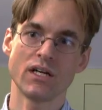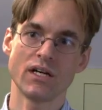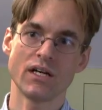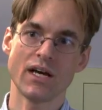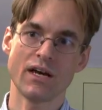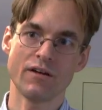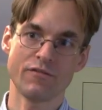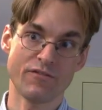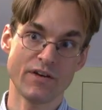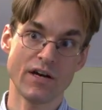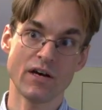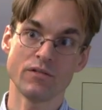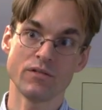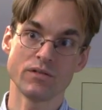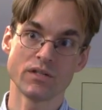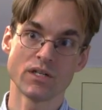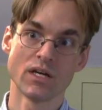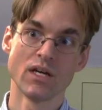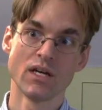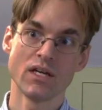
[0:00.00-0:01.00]
uh, have
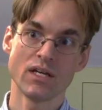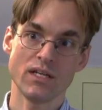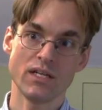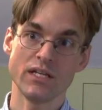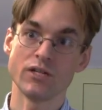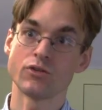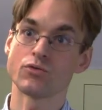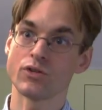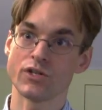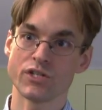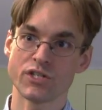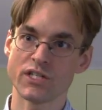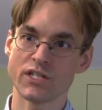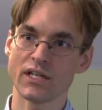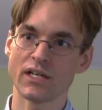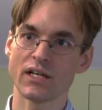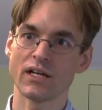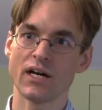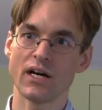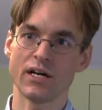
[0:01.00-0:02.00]
found interesting,
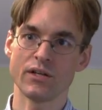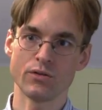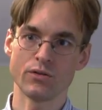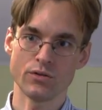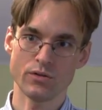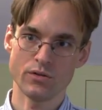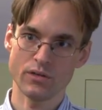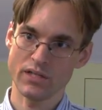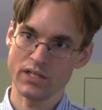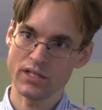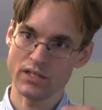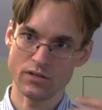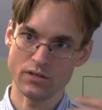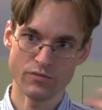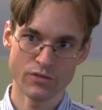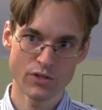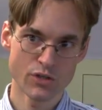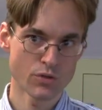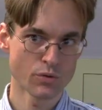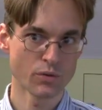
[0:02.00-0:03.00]
either
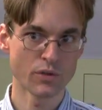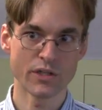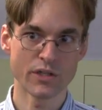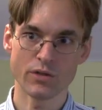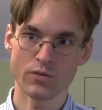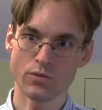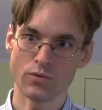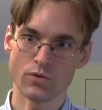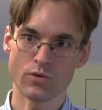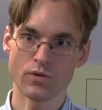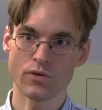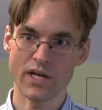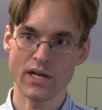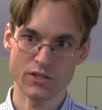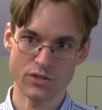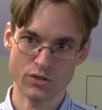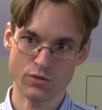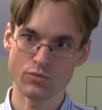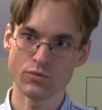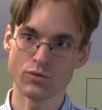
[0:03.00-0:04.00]
individually or as
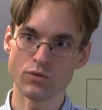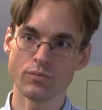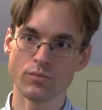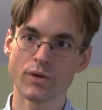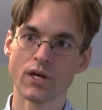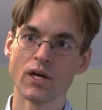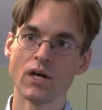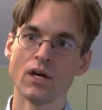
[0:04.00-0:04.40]
a group.